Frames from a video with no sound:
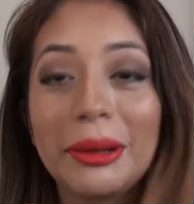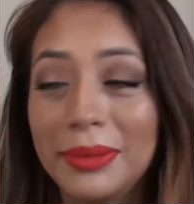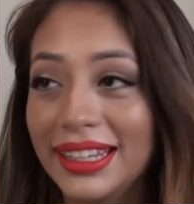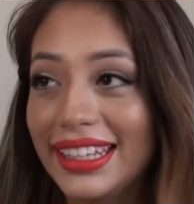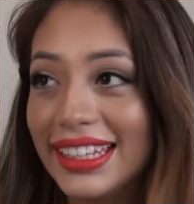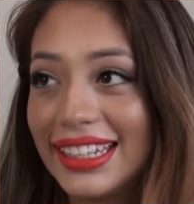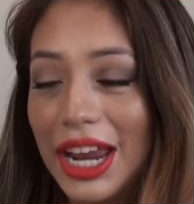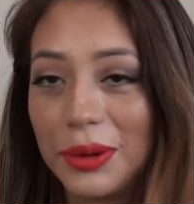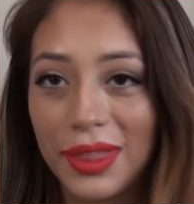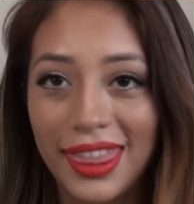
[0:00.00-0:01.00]
completely
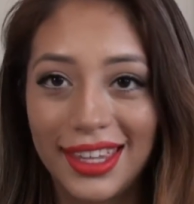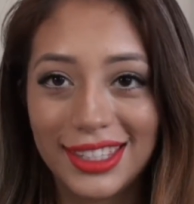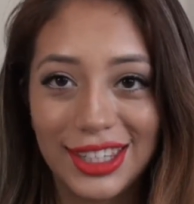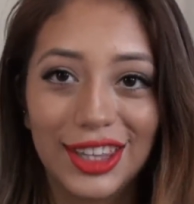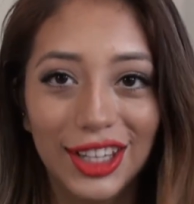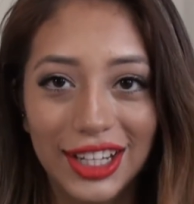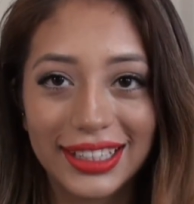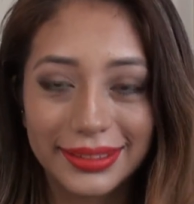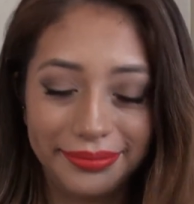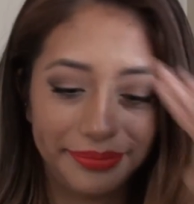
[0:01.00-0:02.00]
done with this look.
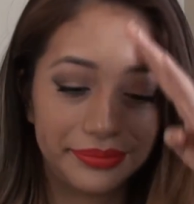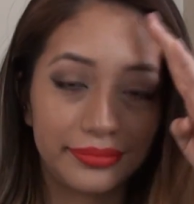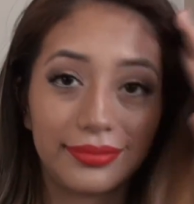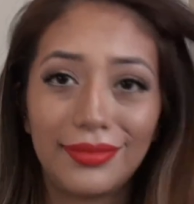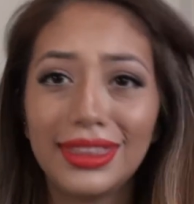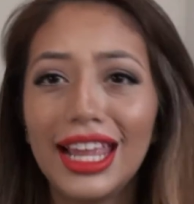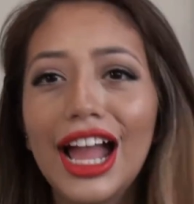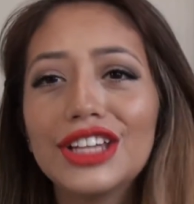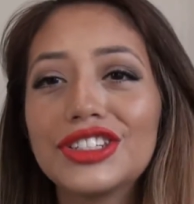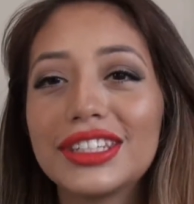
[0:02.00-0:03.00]

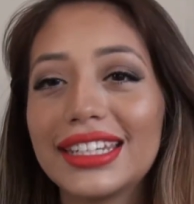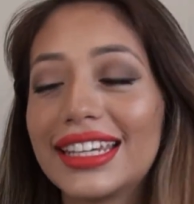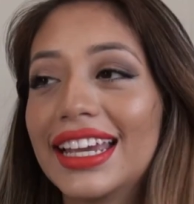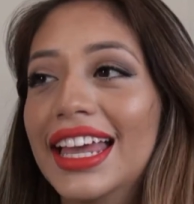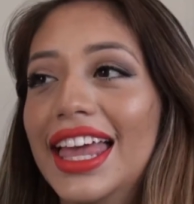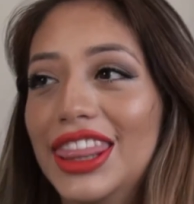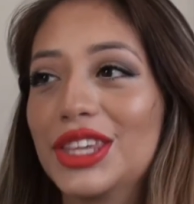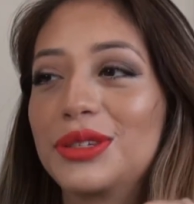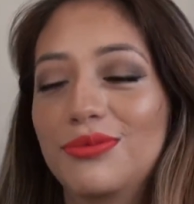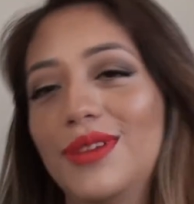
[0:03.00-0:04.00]
I actually think
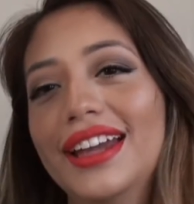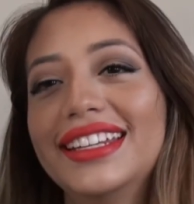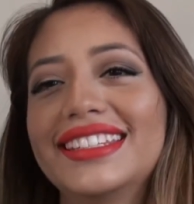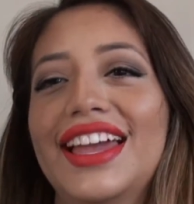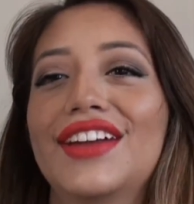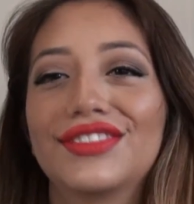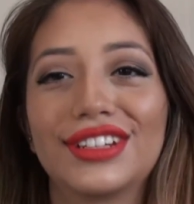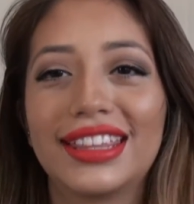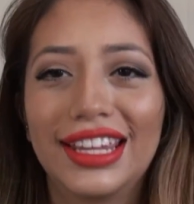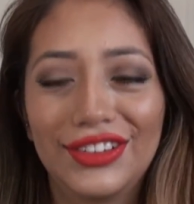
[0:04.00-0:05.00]
this red is
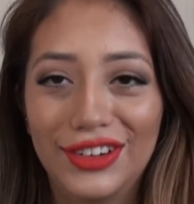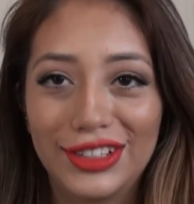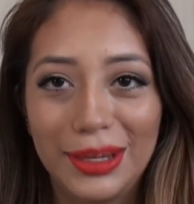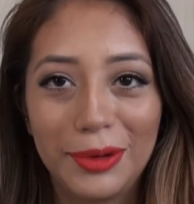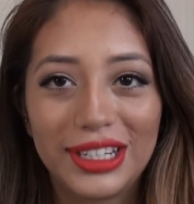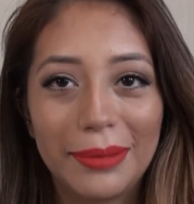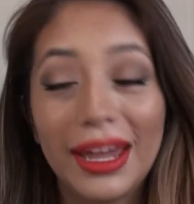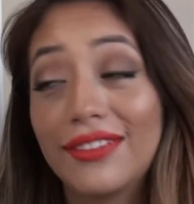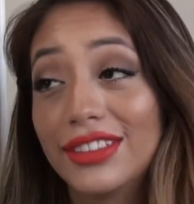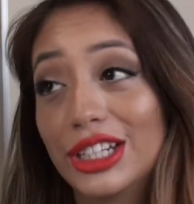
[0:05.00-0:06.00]
everything for summertime. I
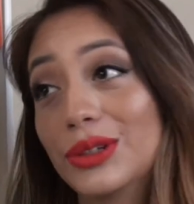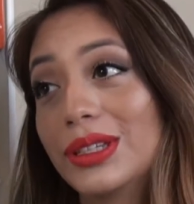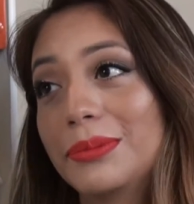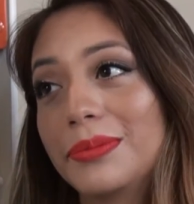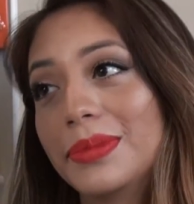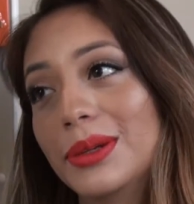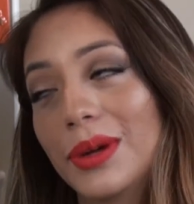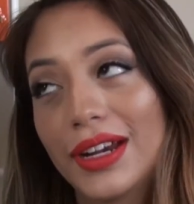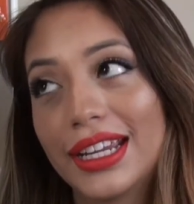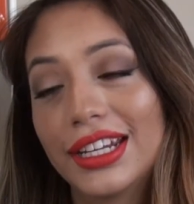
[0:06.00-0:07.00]
have literally been
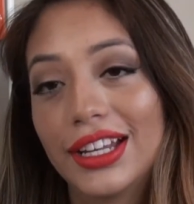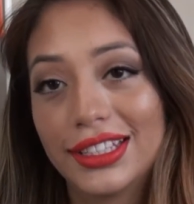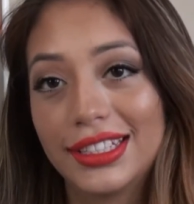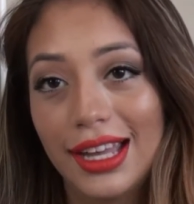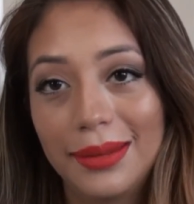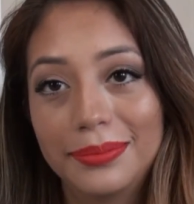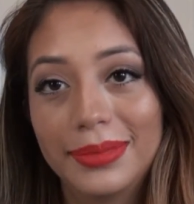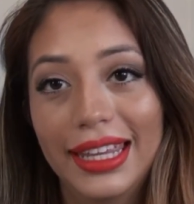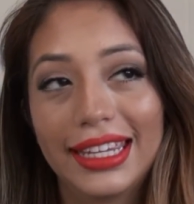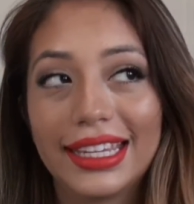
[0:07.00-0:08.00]
wearing it non-stop.
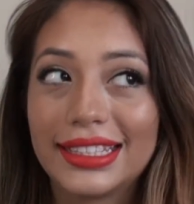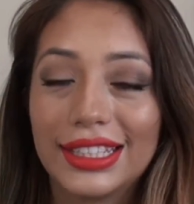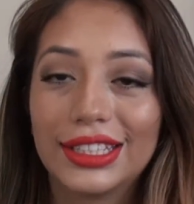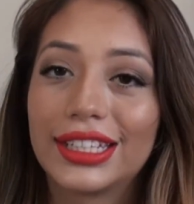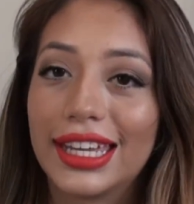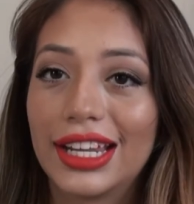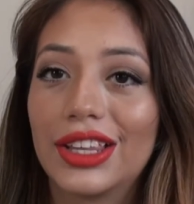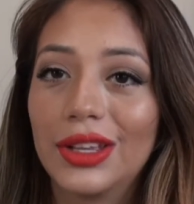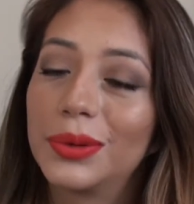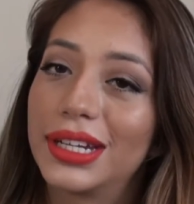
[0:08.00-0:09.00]
Like, it's getting
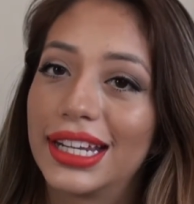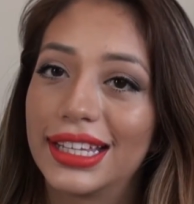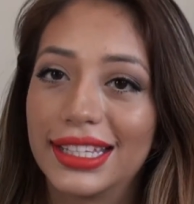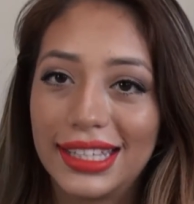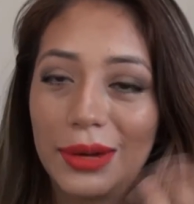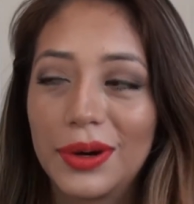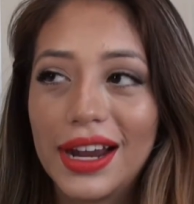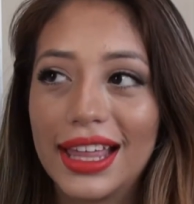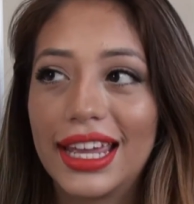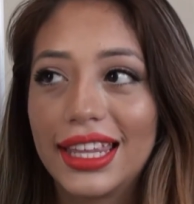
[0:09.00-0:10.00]
a little ridiculous. I wear it
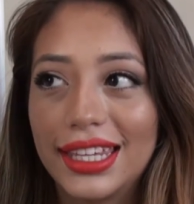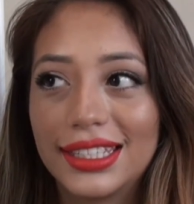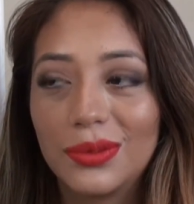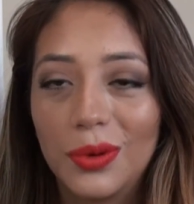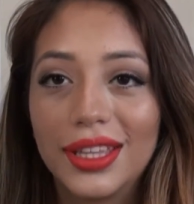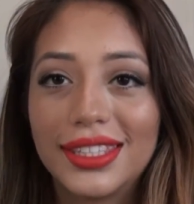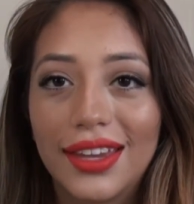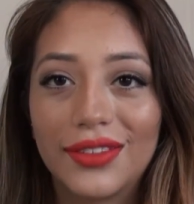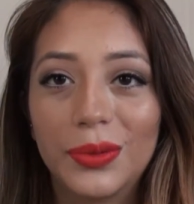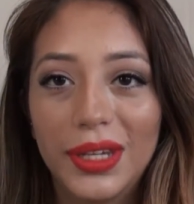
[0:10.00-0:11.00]
like at least once
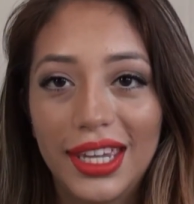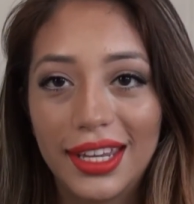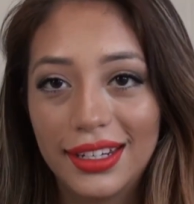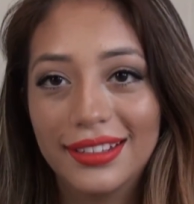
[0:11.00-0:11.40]
every weekend.